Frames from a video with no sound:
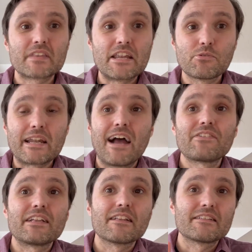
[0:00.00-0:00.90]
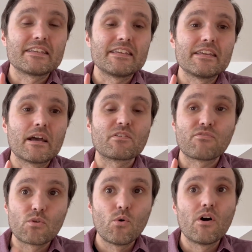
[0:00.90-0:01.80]
Then you can have it that the
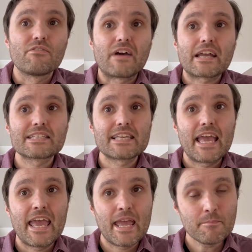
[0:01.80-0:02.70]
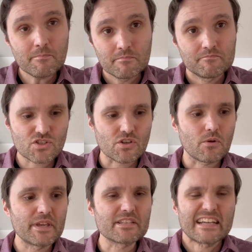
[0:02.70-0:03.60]
floor affects him.
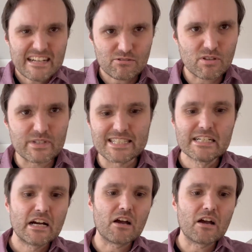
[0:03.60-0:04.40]
So he's like, "Out of the way!